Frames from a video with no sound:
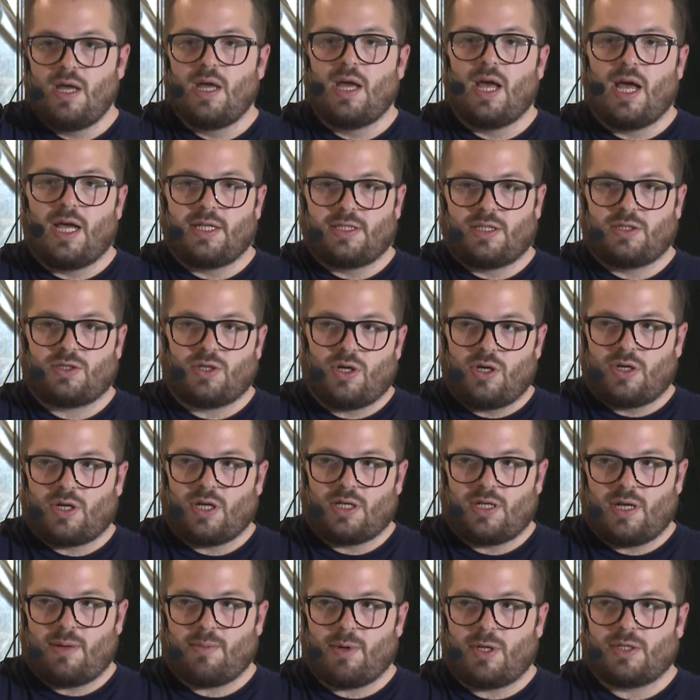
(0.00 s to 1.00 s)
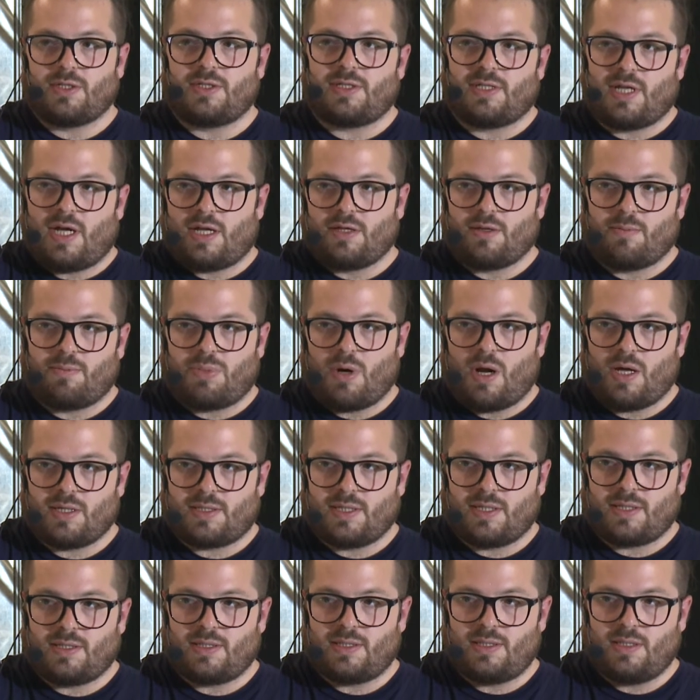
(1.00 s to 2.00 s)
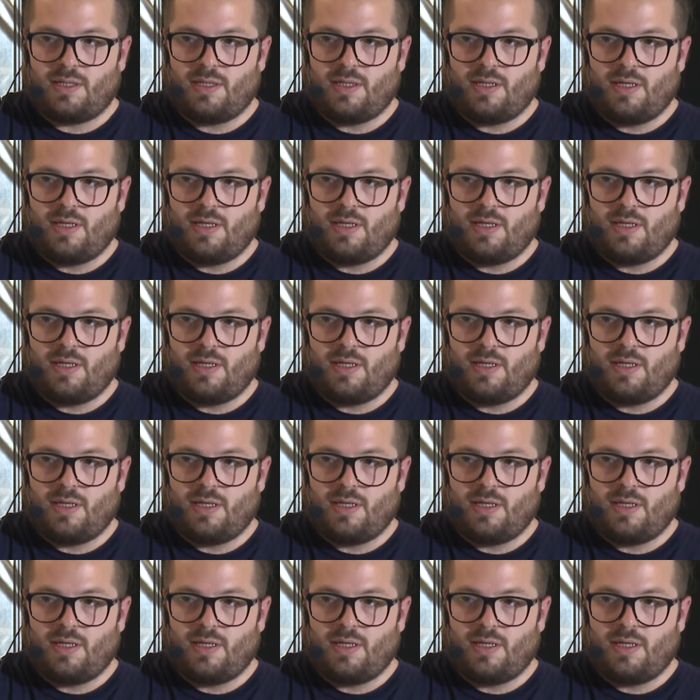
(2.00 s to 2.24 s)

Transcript: And the Docker daemon start the process,